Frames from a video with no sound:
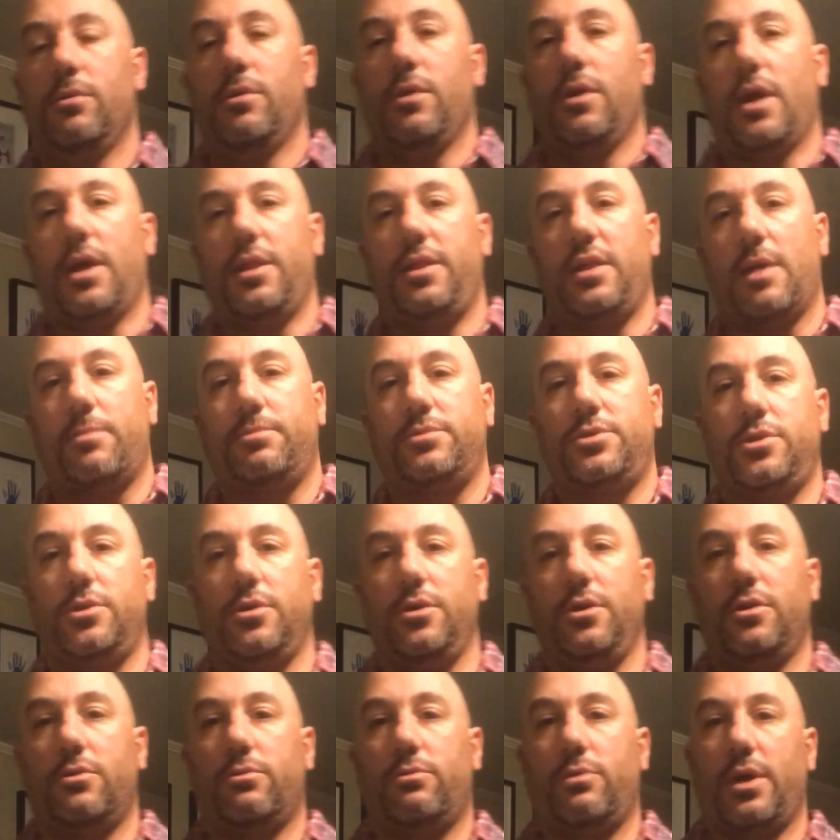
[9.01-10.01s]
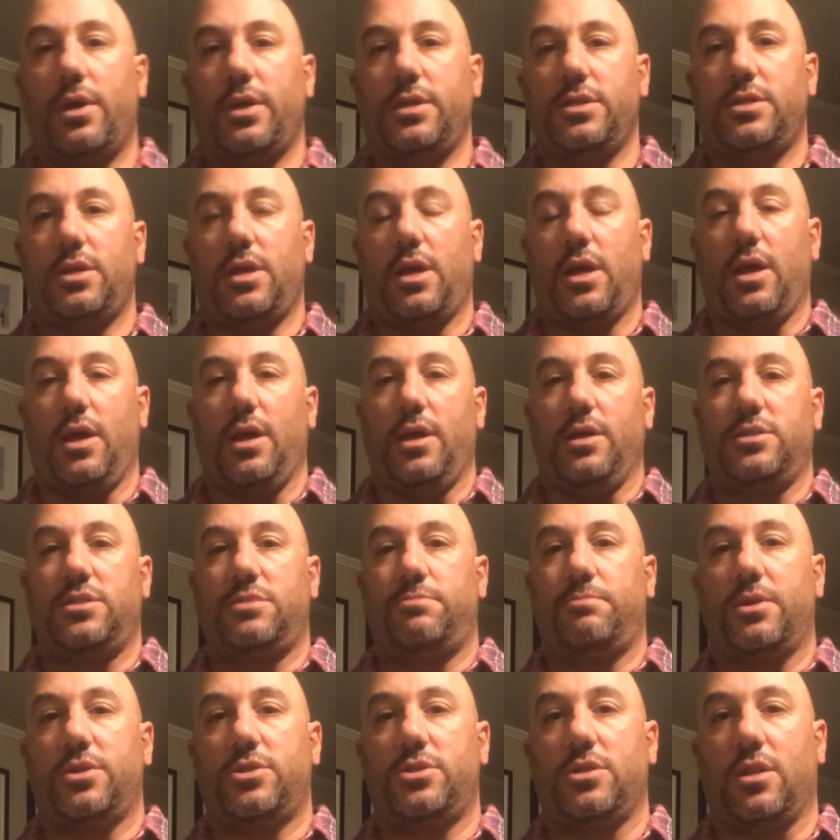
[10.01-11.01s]
had the opportunity to rent a
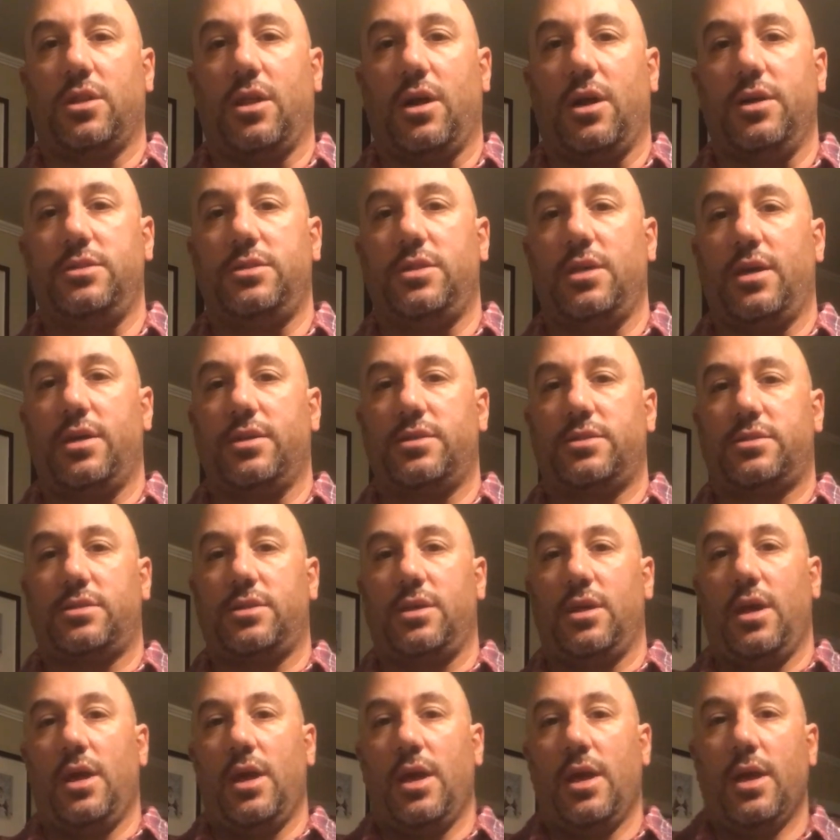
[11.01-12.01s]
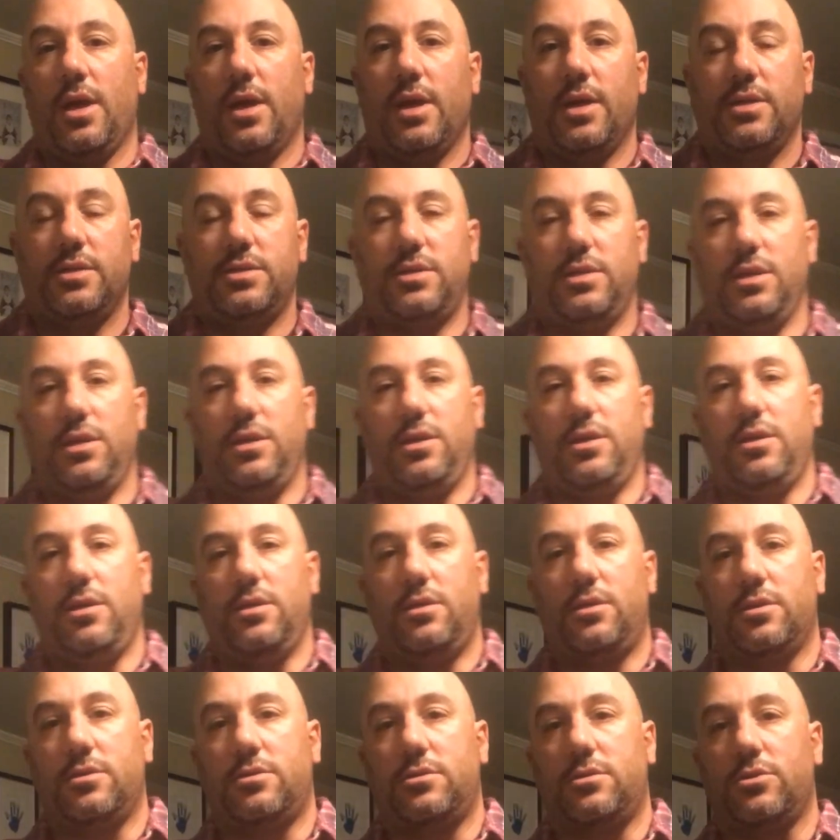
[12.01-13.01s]
Specialized
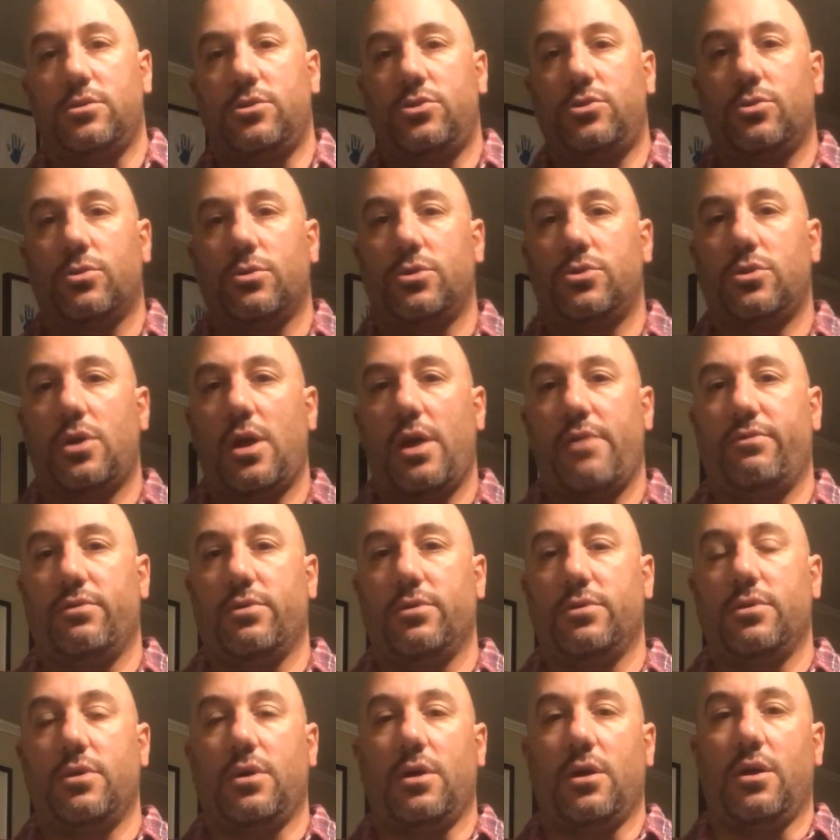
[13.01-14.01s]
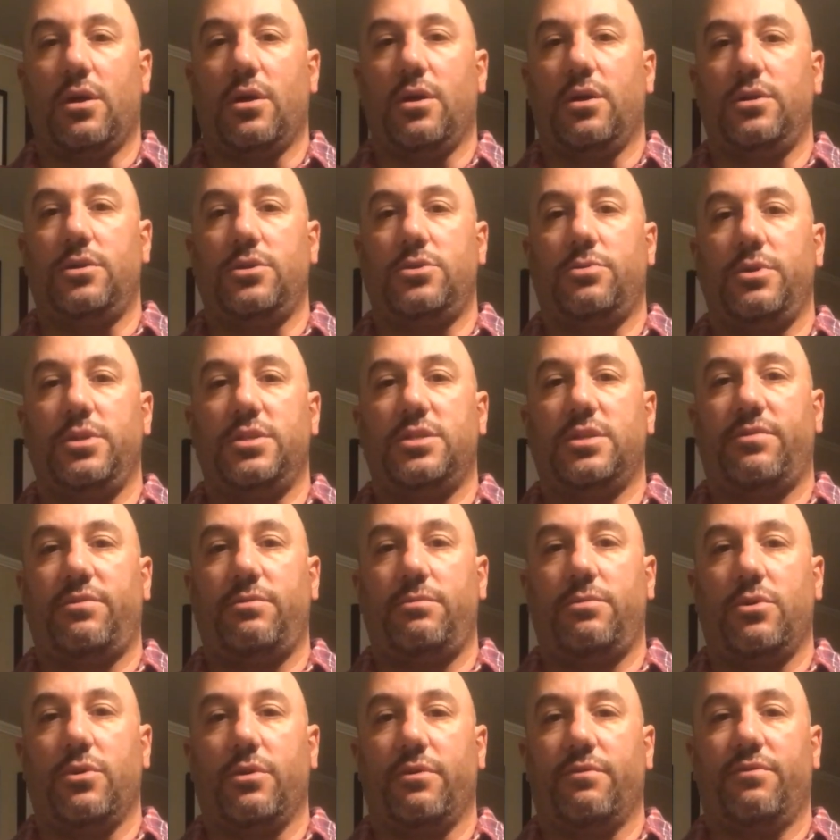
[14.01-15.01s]
ST, that's the short travel, on
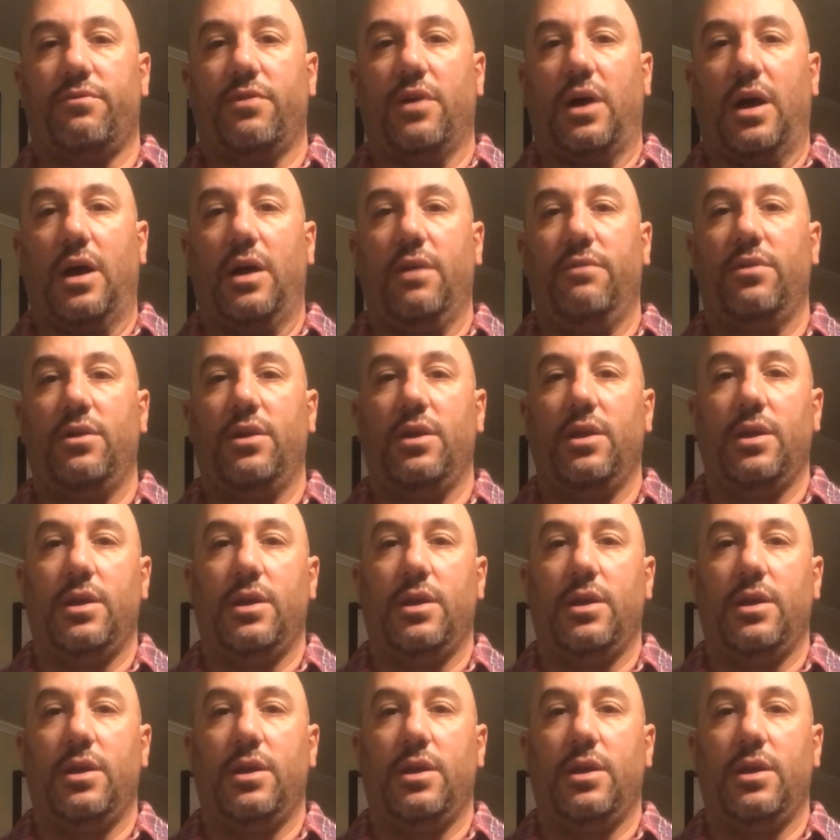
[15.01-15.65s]
27.5.